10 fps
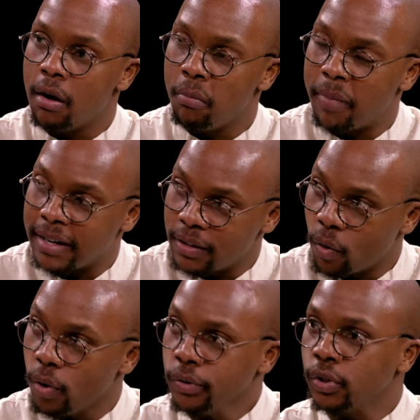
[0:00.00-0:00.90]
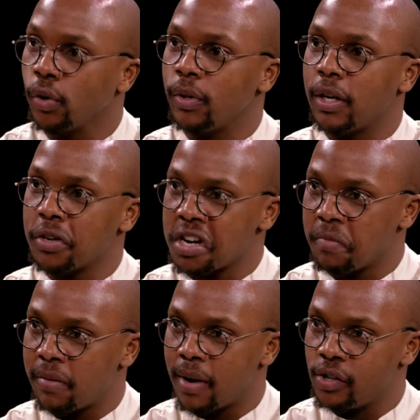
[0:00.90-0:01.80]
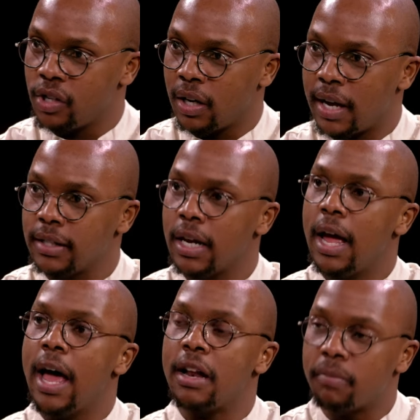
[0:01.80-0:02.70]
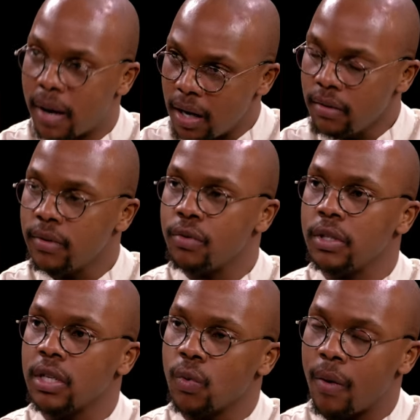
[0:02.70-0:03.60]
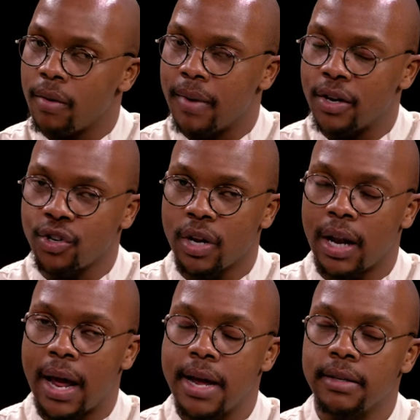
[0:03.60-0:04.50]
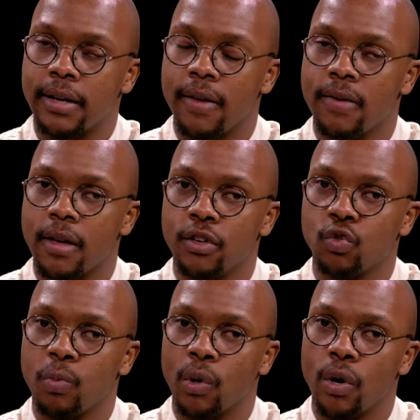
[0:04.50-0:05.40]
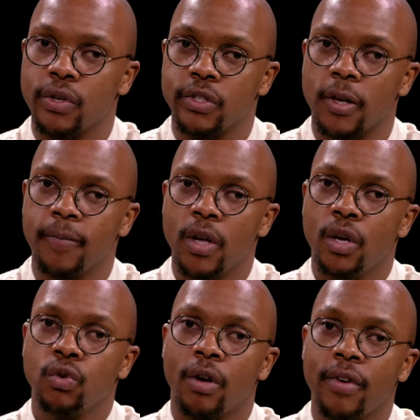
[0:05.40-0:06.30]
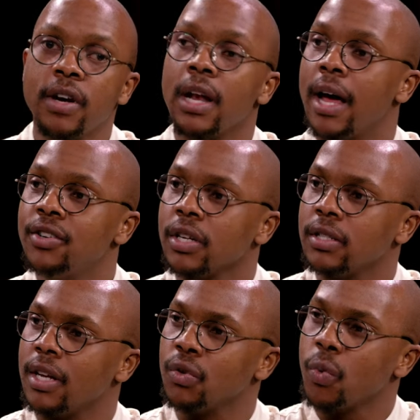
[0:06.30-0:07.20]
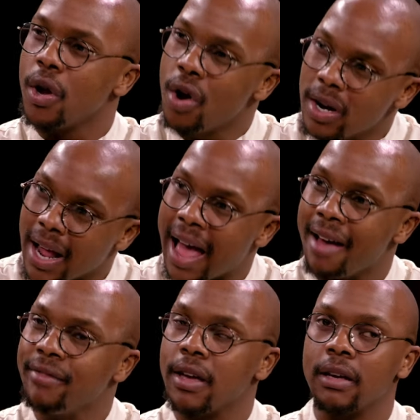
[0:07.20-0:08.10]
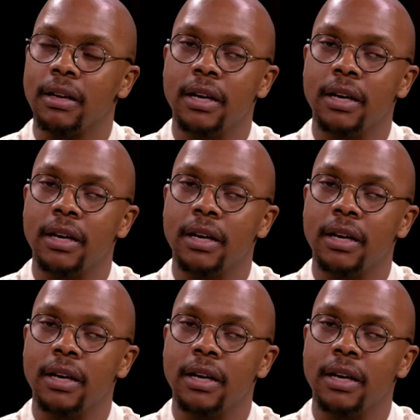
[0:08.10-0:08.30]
but also incredibly marginalized, and part of the reason why we're marginalized, I think, is because to a very large extent, we're not having